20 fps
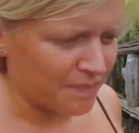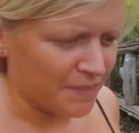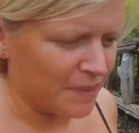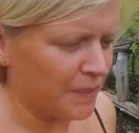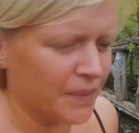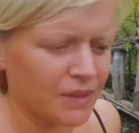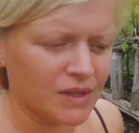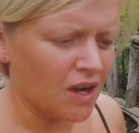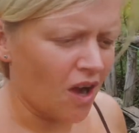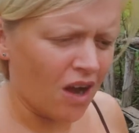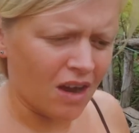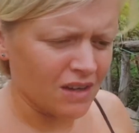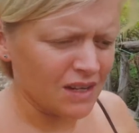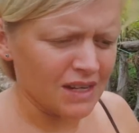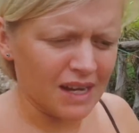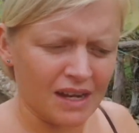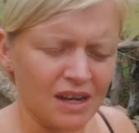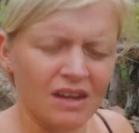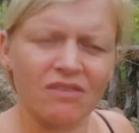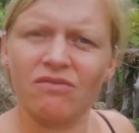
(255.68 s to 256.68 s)
People
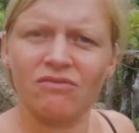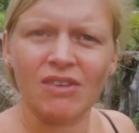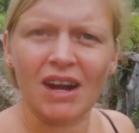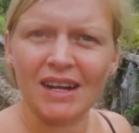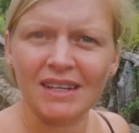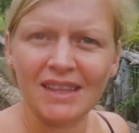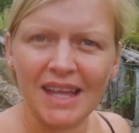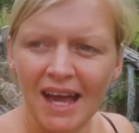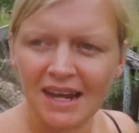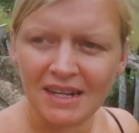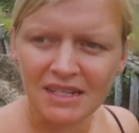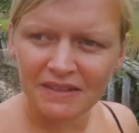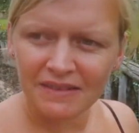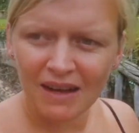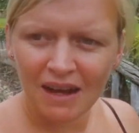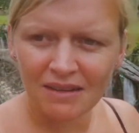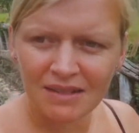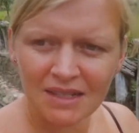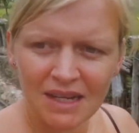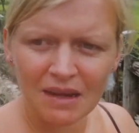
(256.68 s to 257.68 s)
can't kind of wrap their heads
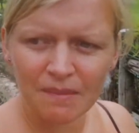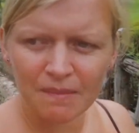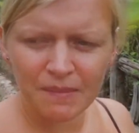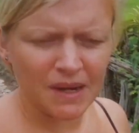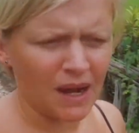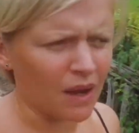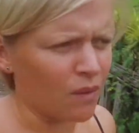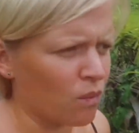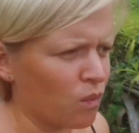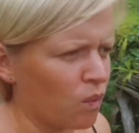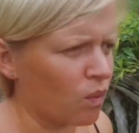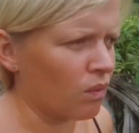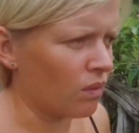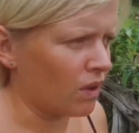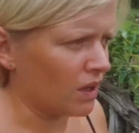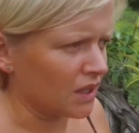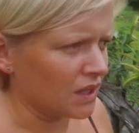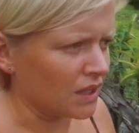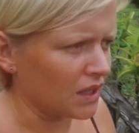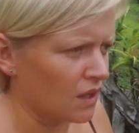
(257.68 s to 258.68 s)
around it and be like,
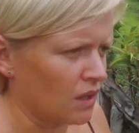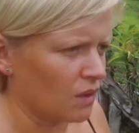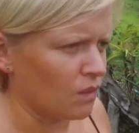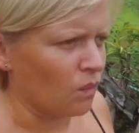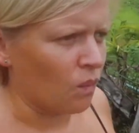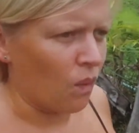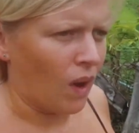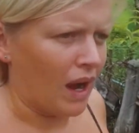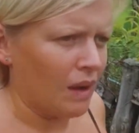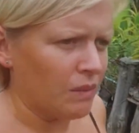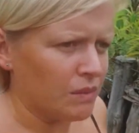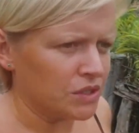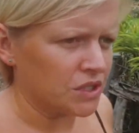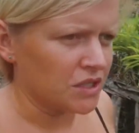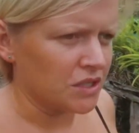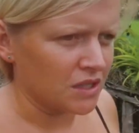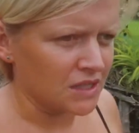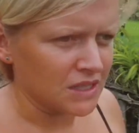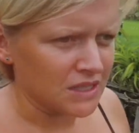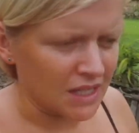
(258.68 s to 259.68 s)
well, why would
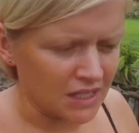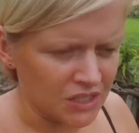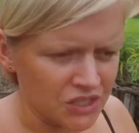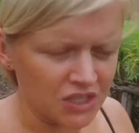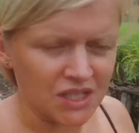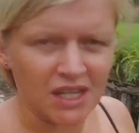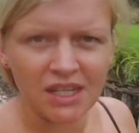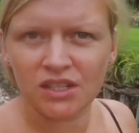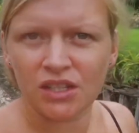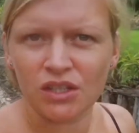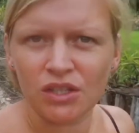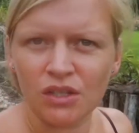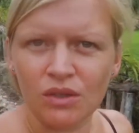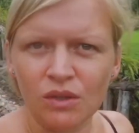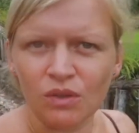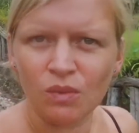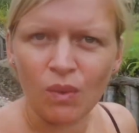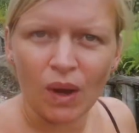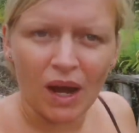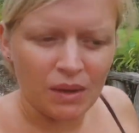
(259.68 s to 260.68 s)
you not send your kid to
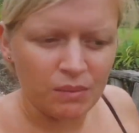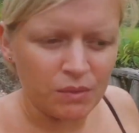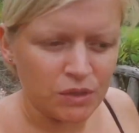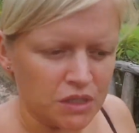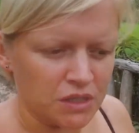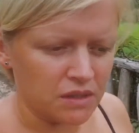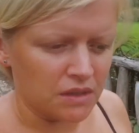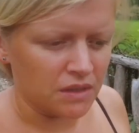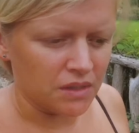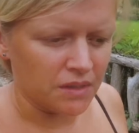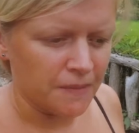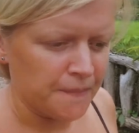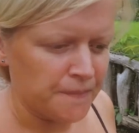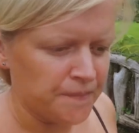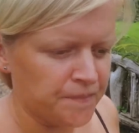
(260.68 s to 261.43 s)
school? Why would you?